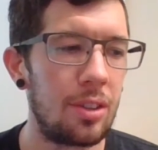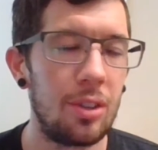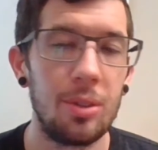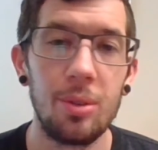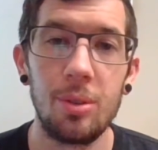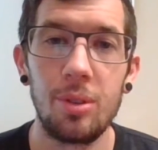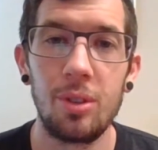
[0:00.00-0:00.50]

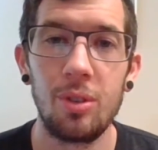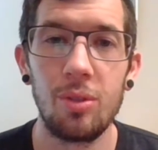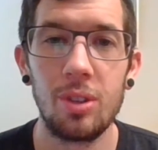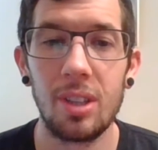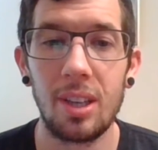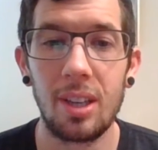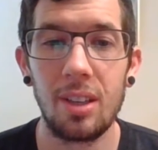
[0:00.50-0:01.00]
you
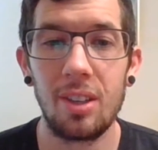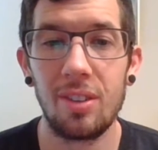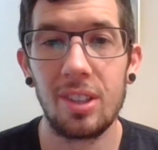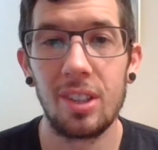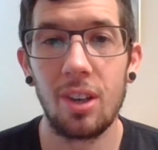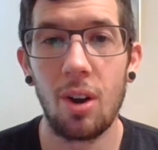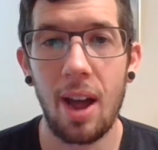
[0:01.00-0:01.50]

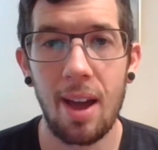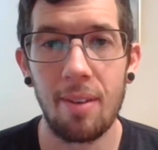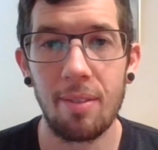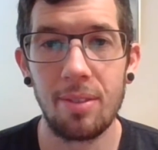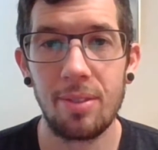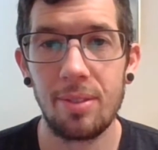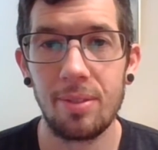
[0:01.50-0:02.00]
really don't have
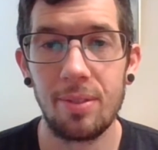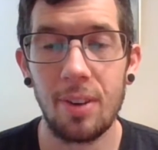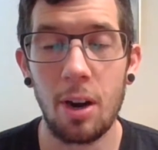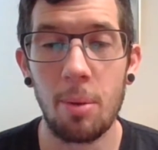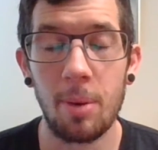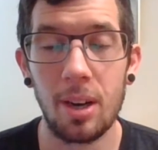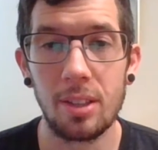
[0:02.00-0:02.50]

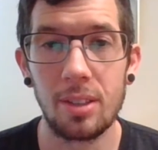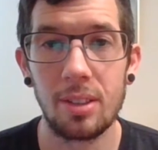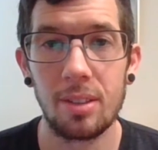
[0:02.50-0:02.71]
very much,